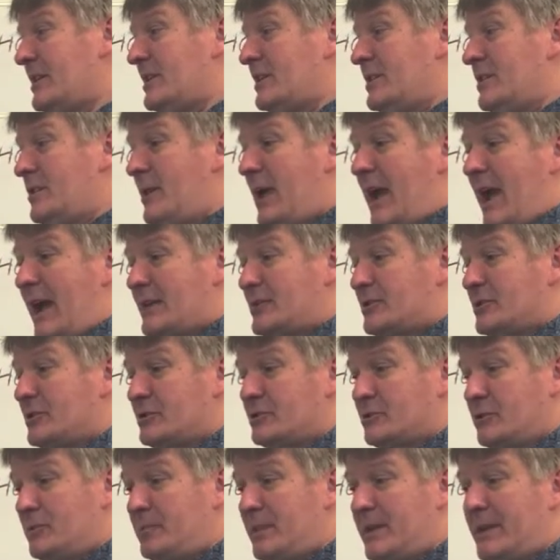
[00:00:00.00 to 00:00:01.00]
New
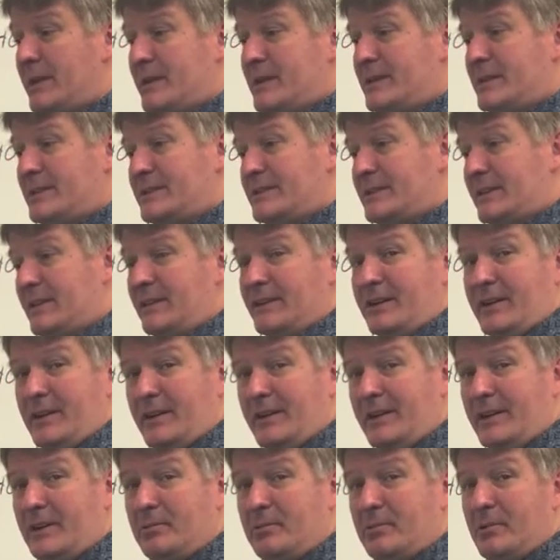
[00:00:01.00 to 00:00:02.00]
actions would be sell at a
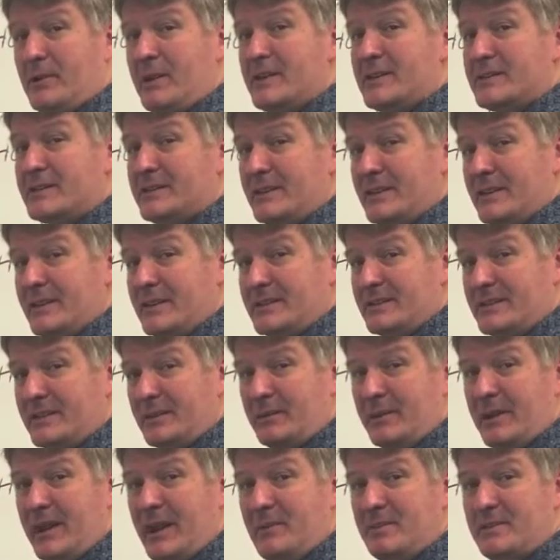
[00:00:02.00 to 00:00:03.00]
higher price. See
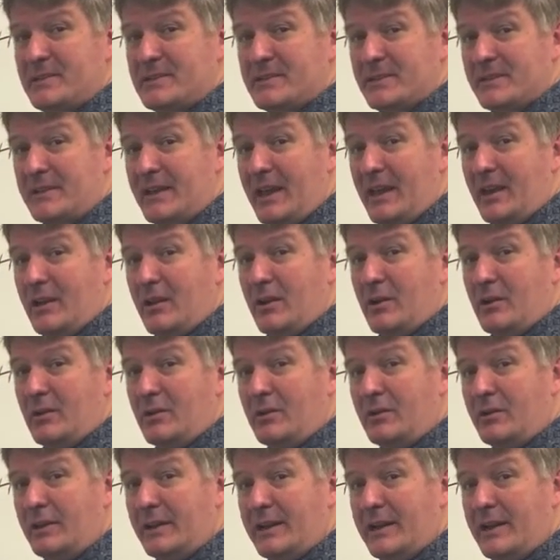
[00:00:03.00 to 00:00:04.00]
what happens to that.
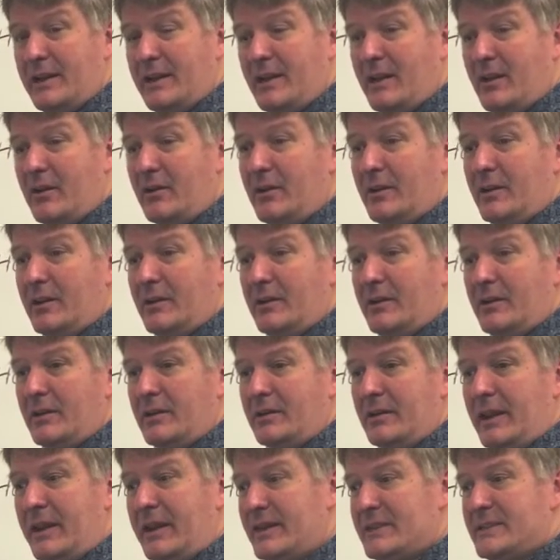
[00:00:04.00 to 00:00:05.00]
Holy cow,
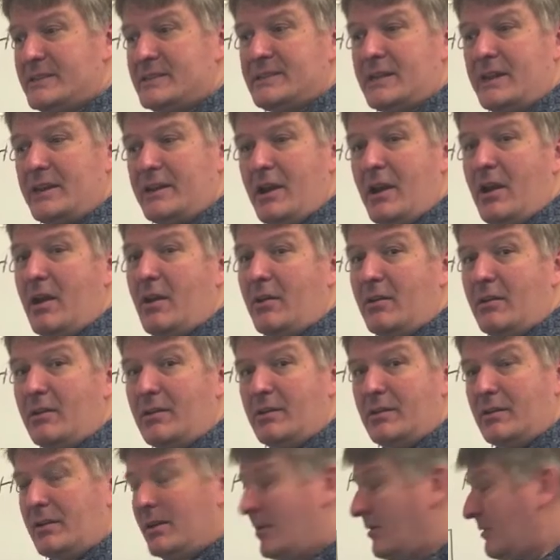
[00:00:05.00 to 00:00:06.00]
they didn't say no.
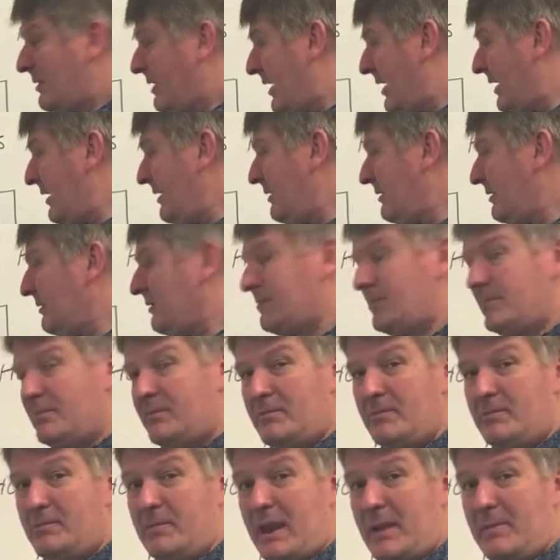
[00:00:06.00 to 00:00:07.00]
Okay,
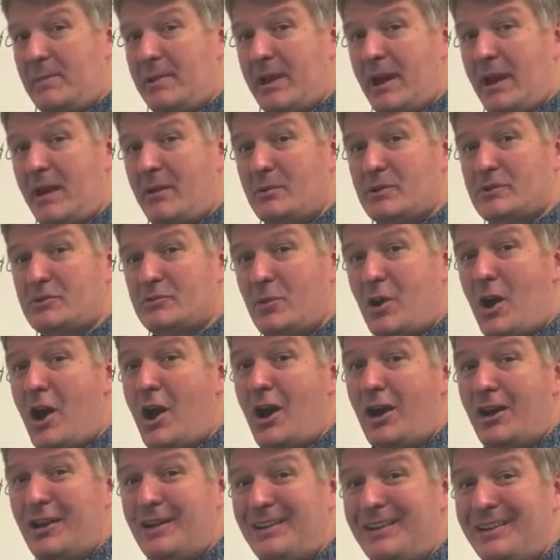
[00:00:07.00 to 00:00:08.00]
maybe I was
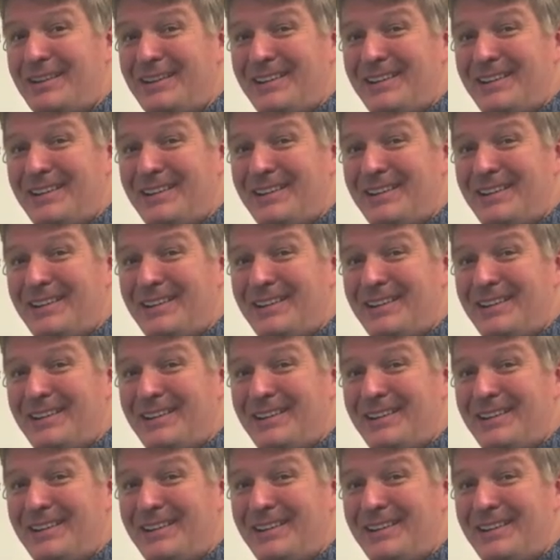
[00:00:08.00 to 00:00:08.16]
wrong.